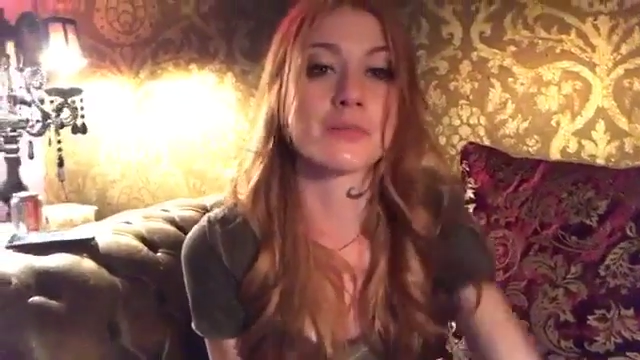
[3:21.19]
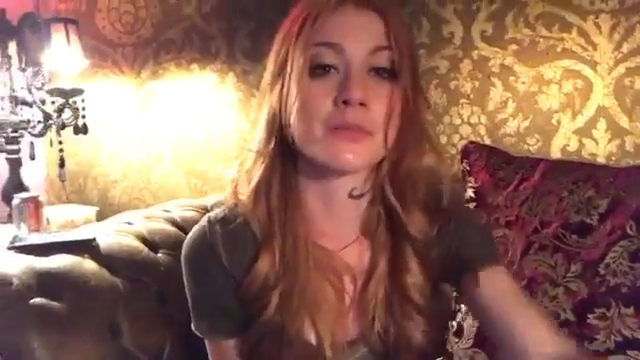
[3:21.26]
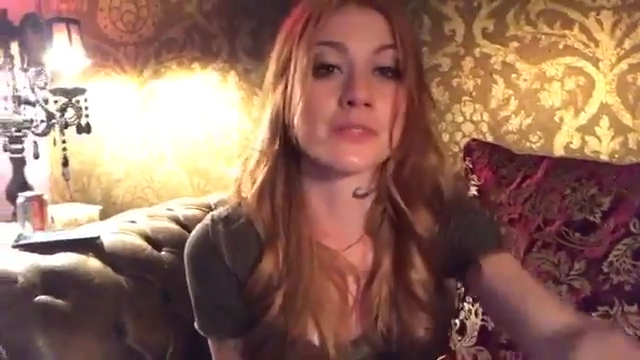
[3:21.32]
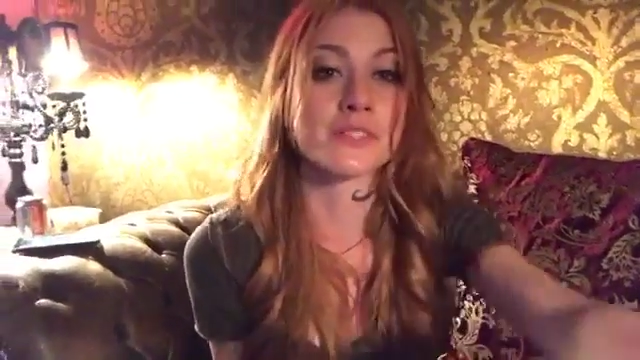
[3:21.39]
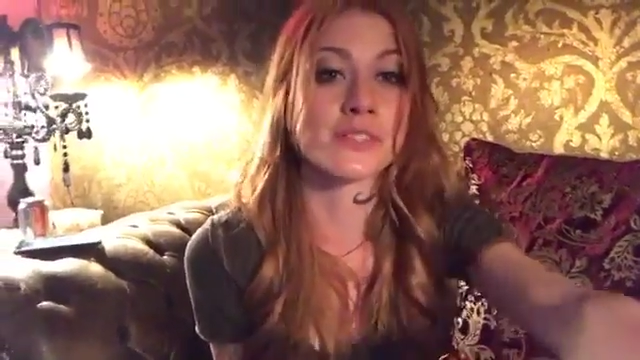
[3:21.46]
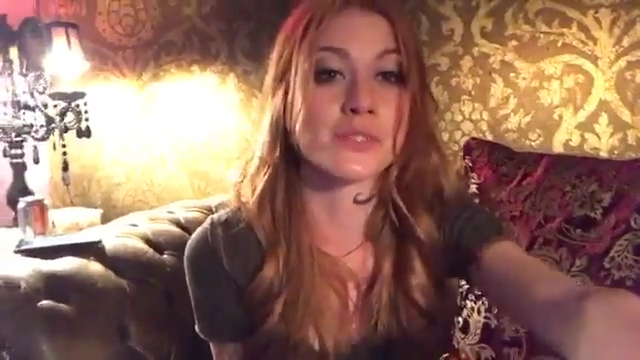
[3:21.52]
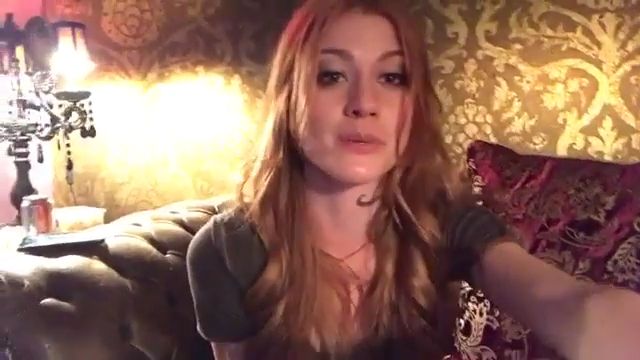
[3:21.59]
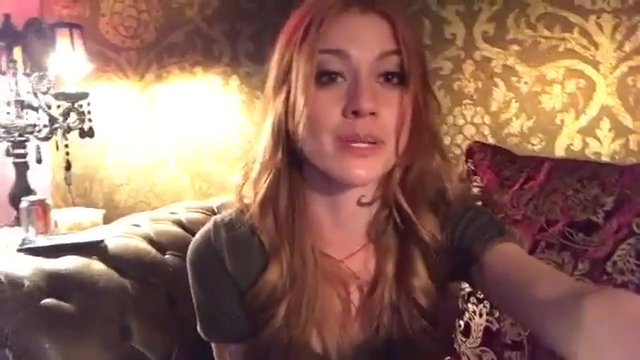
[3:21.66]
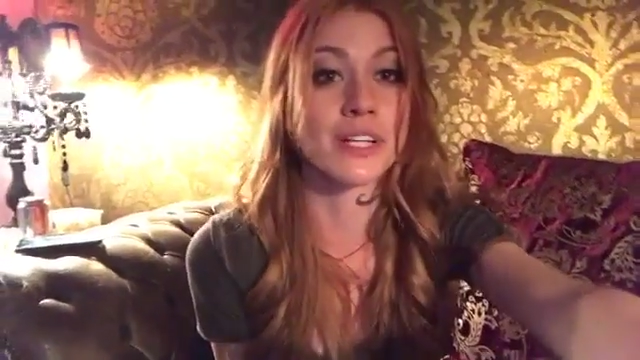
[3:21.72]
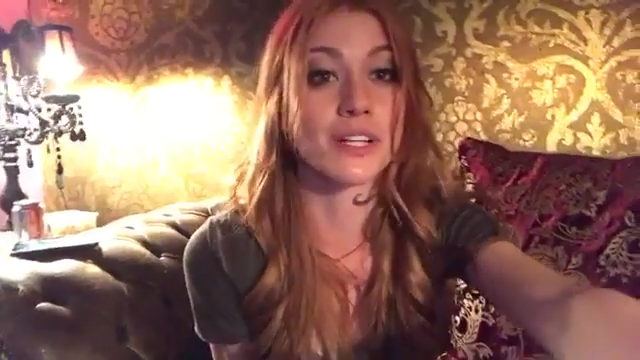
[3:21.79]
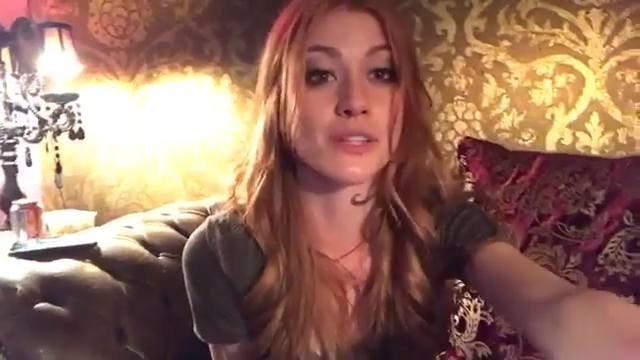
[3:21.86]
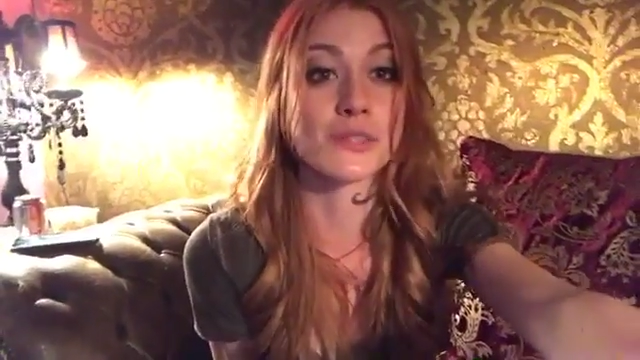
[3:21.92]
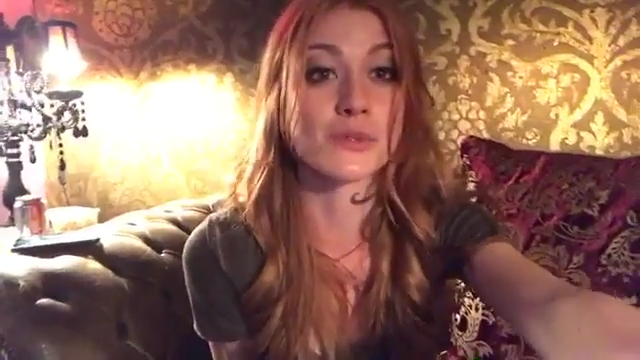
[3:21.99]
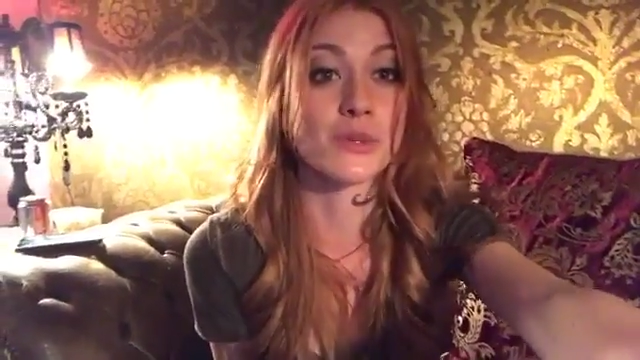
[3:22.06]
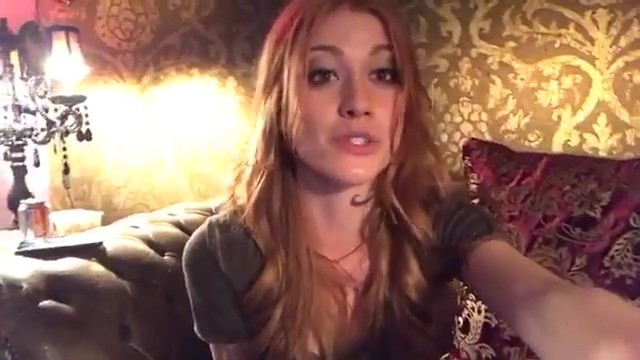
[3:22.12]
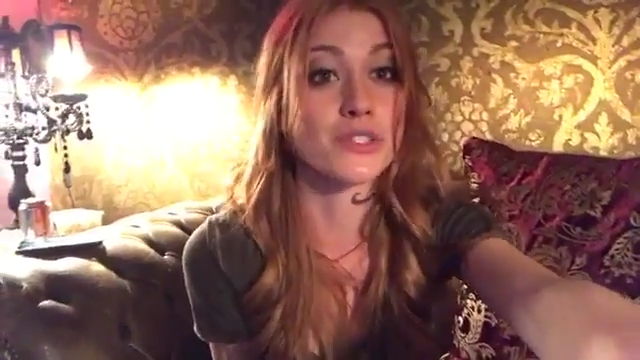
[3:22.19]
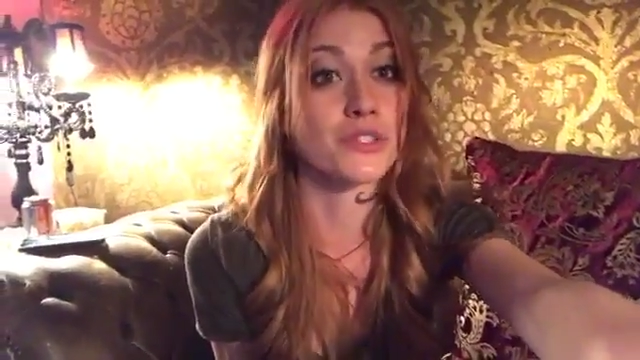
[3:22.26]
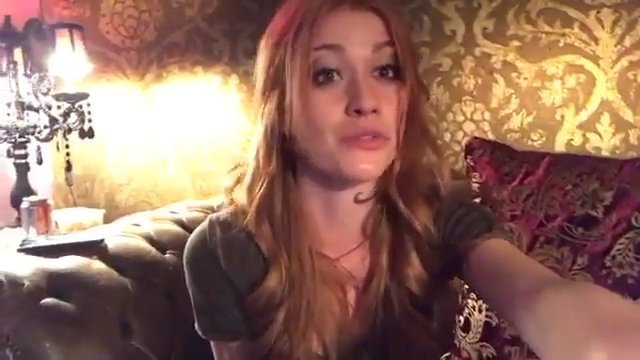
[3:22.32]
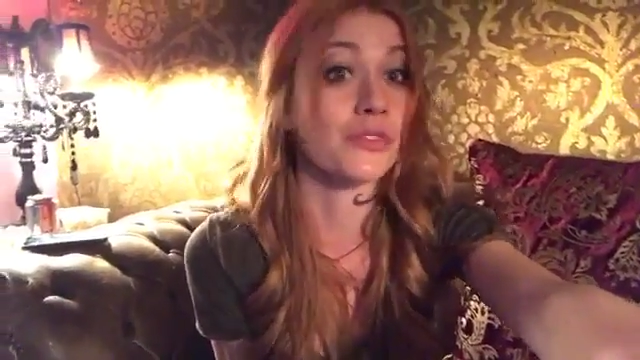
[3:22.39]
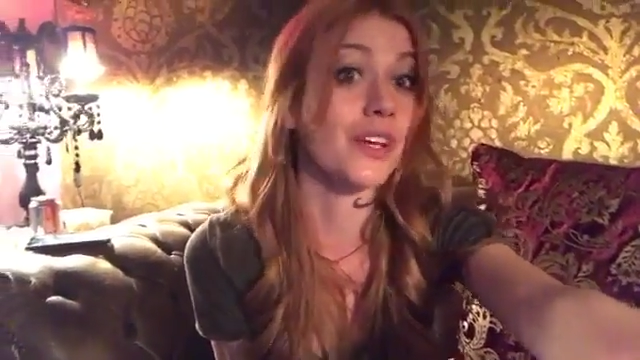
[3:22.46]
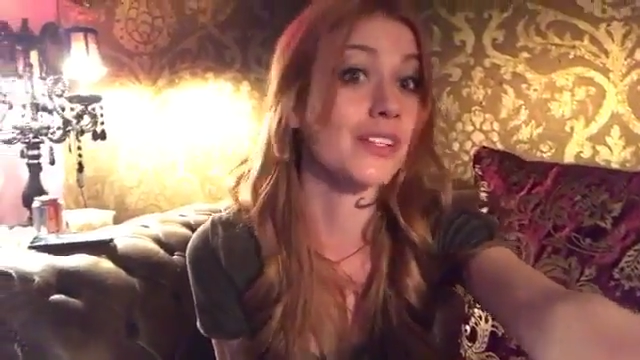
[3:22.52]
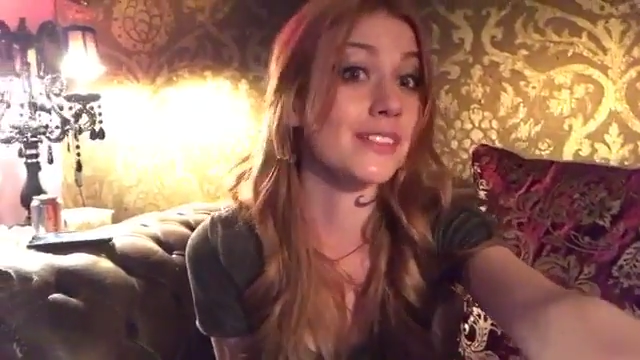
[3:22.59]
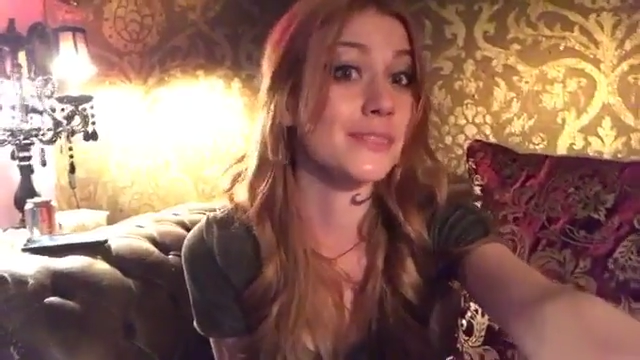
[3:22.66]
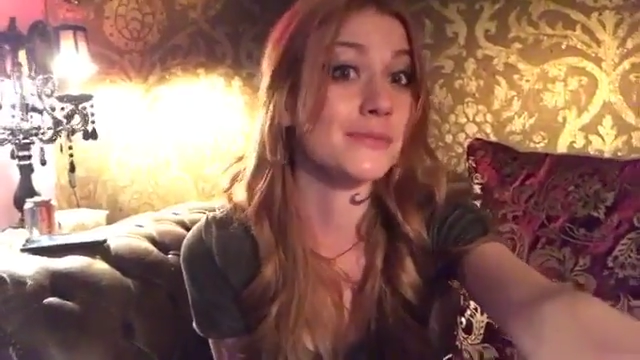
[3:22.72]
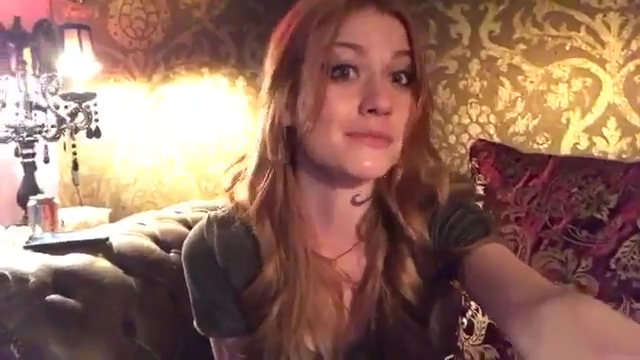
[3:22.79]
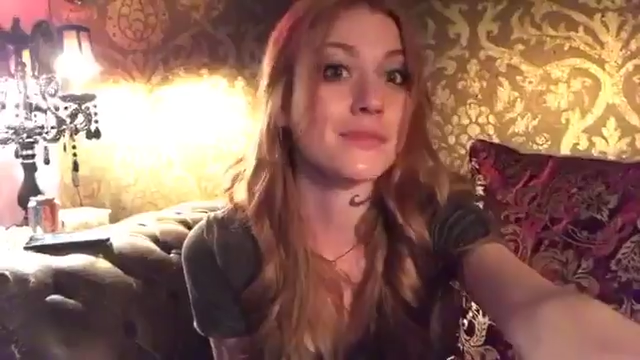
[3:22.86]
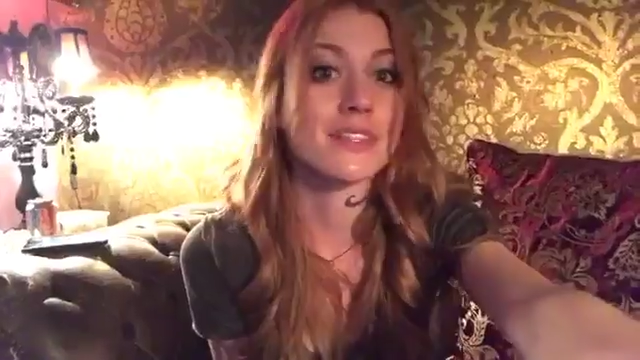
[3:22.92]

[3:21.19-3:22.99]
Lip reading: person swinging a sword at your face.